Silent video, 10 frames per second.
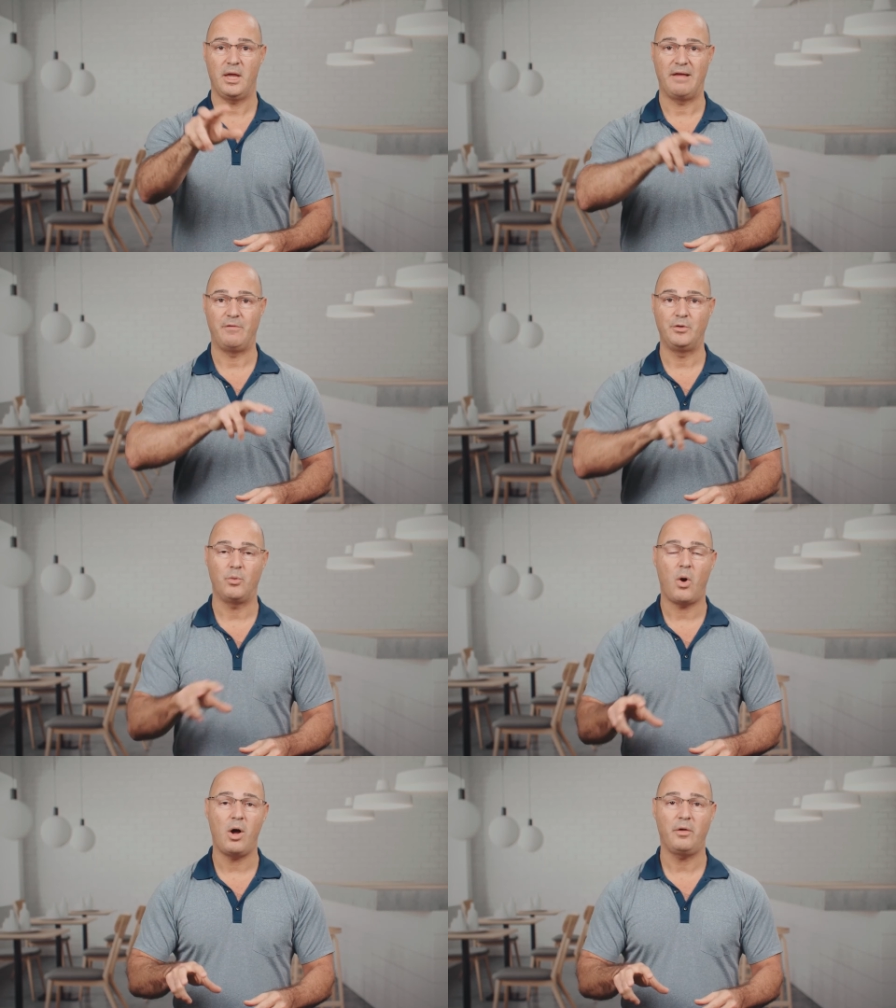If you
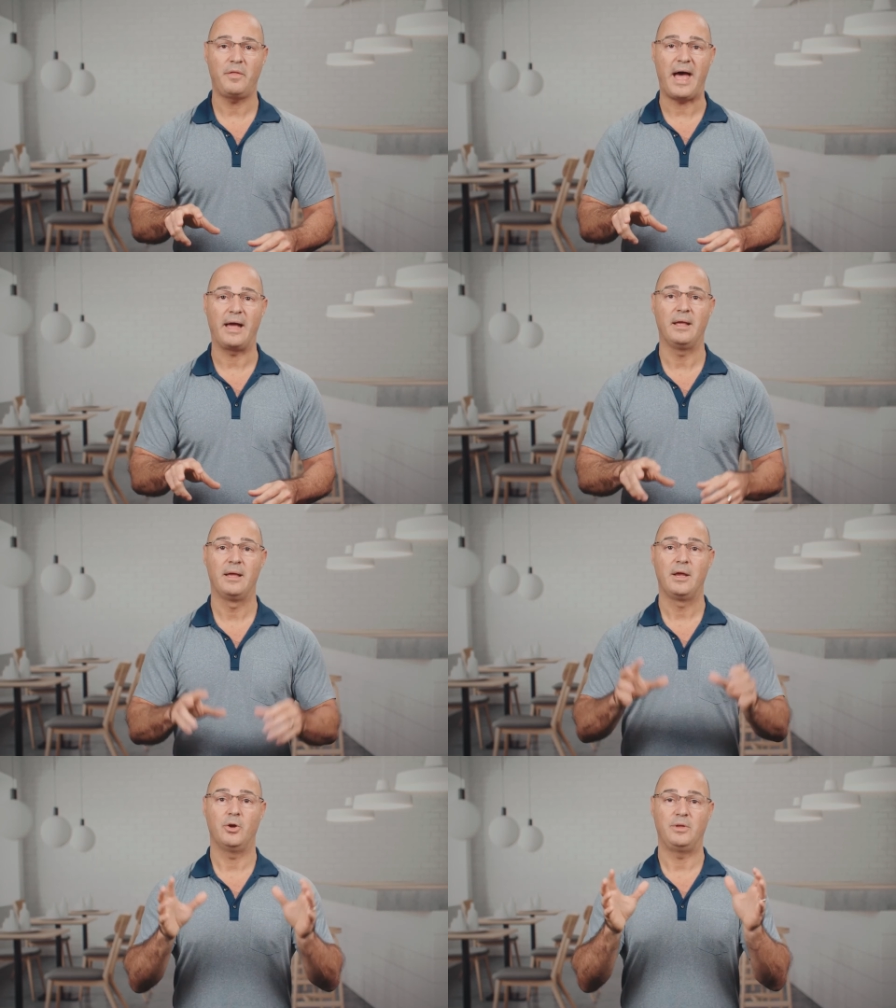do all that,
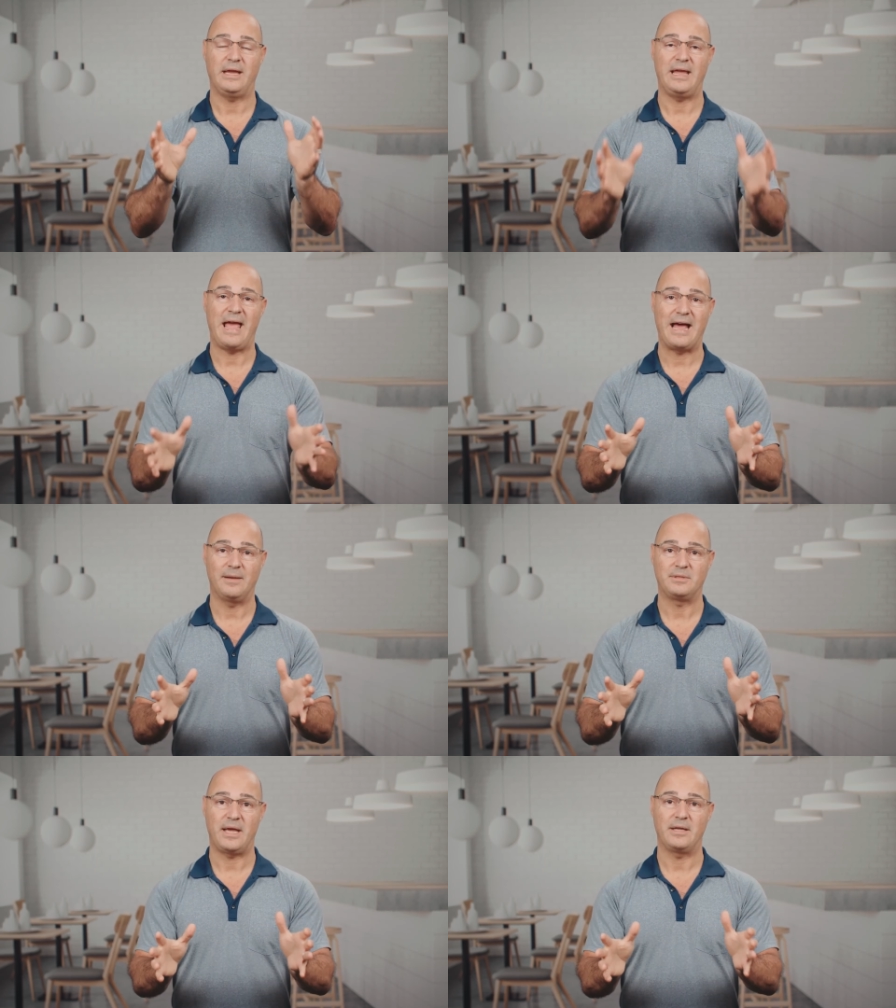you're taking
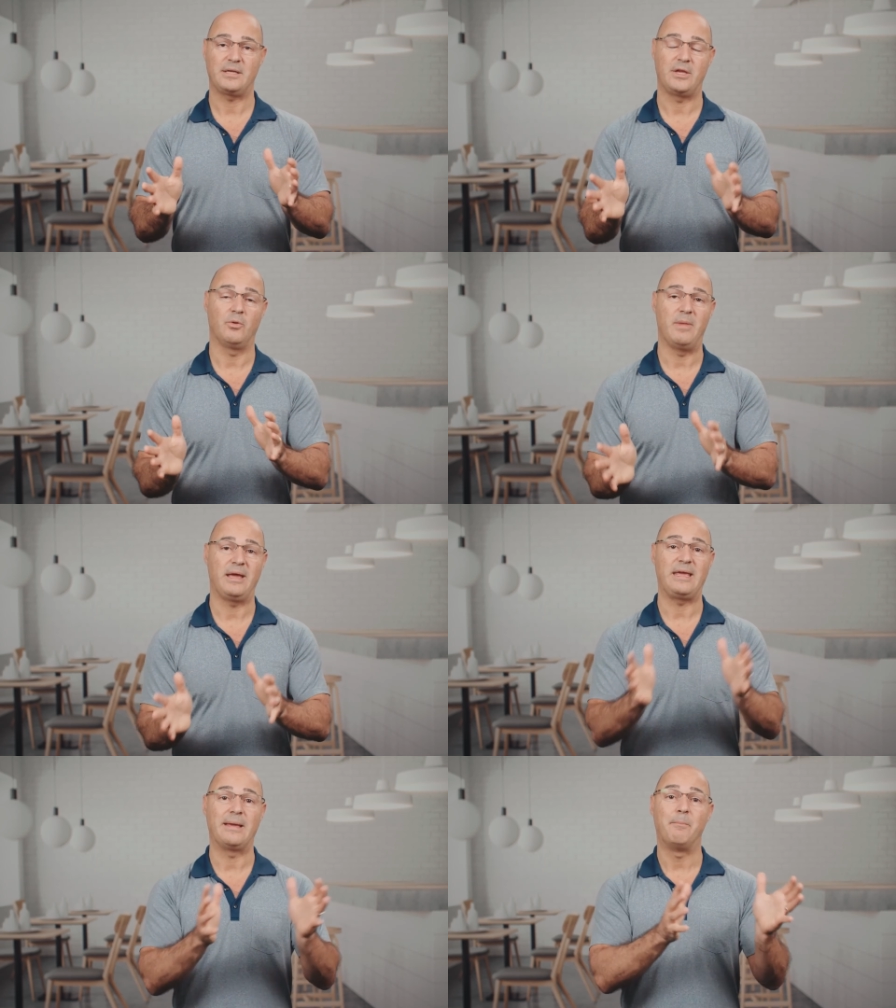Adam's test and you're
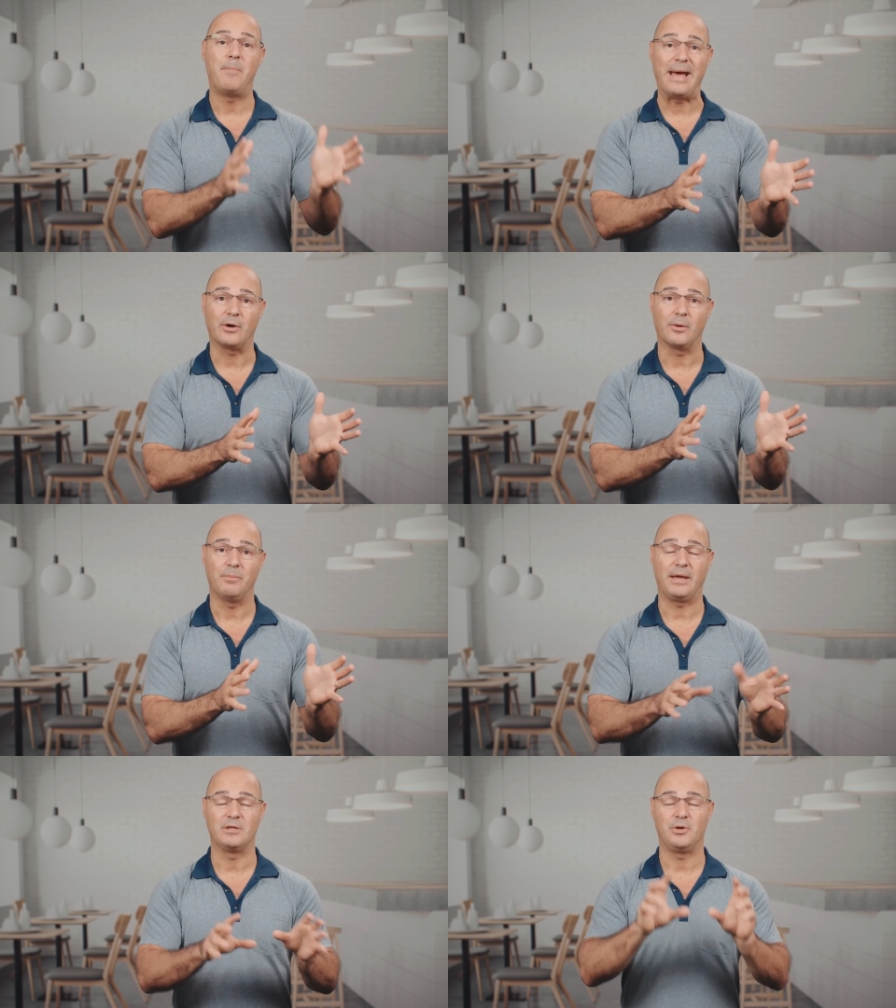making it better,
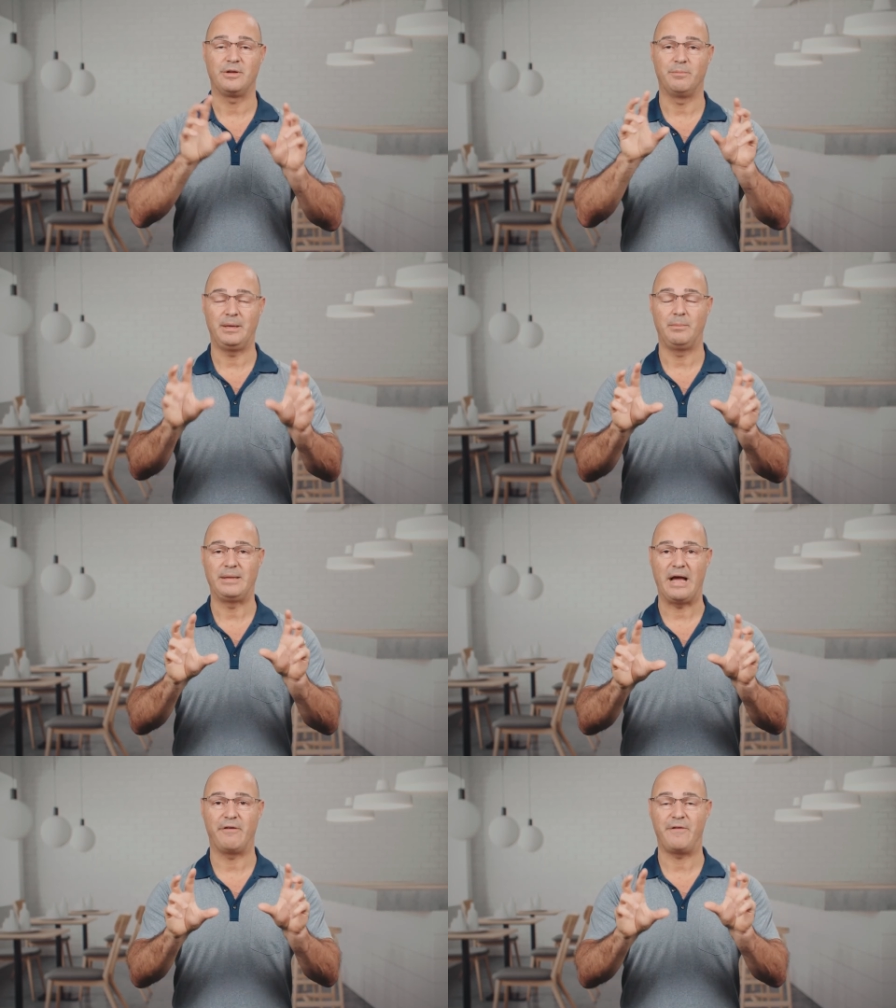because you can be
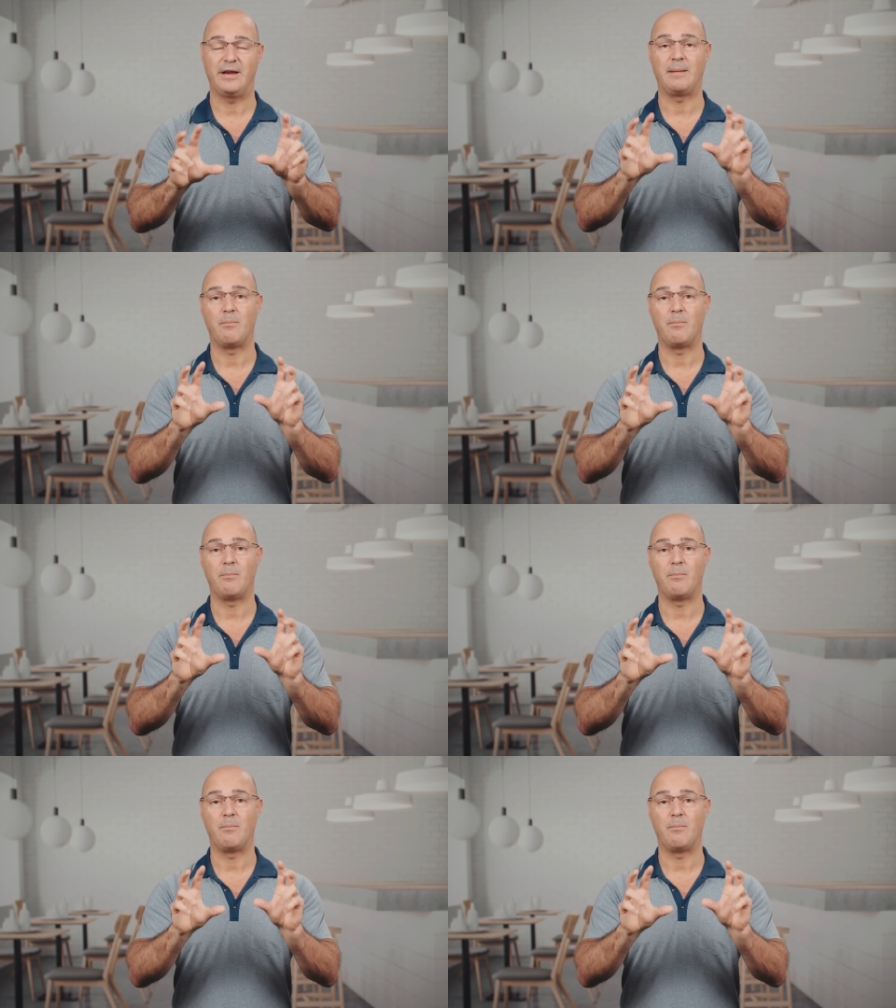now finding